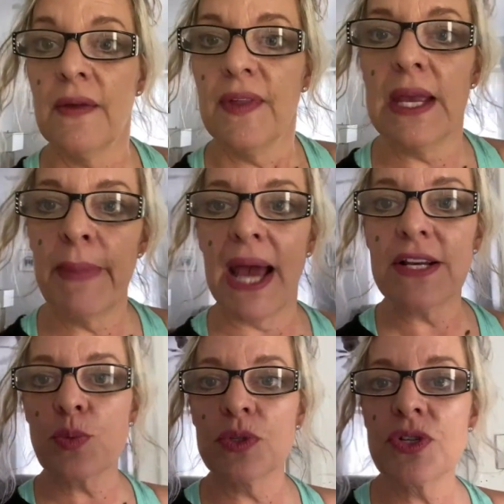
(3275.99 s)
He might
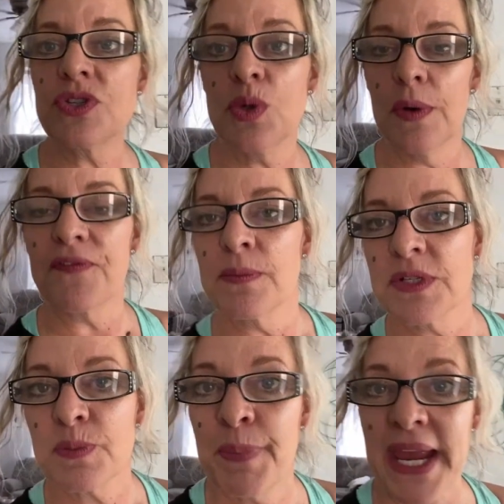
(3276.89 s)
as well just do it from
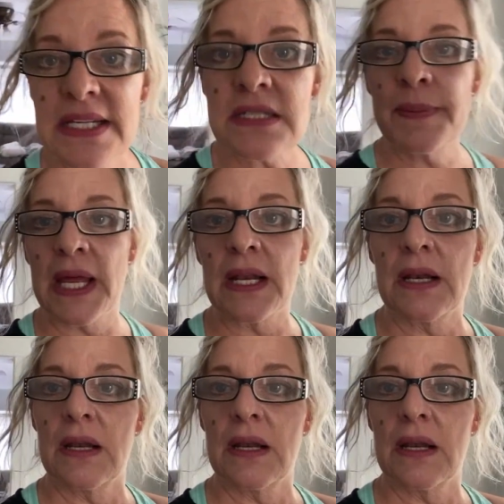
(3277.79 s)
his basement.